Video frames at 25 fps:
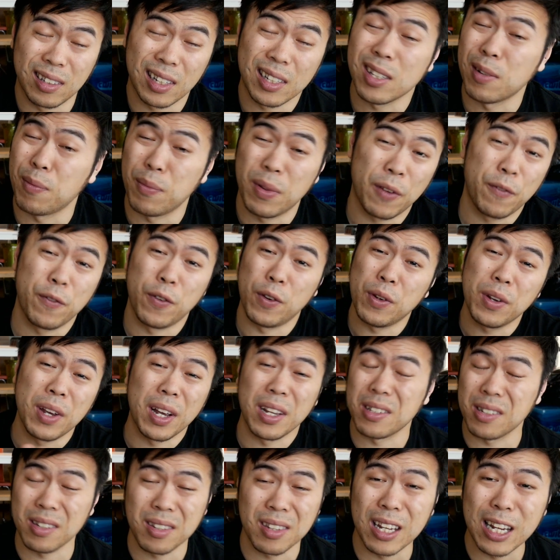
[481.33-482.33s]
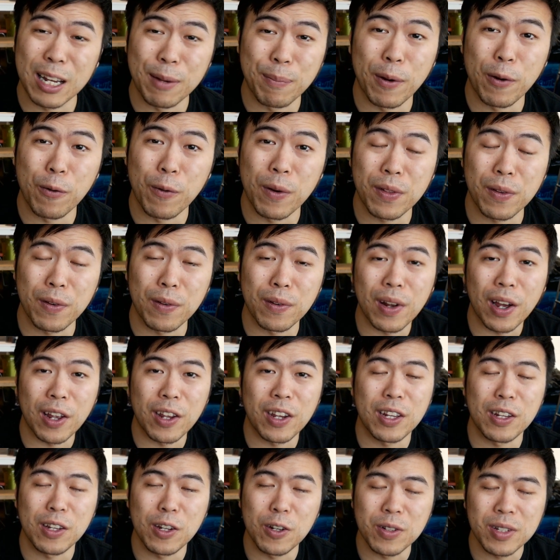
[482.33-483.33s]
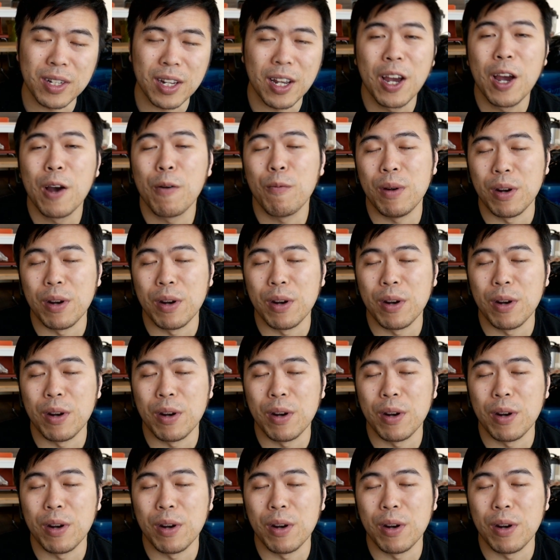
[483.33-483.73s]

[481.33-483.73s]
that's something for you guys to think about whether or not you can use it.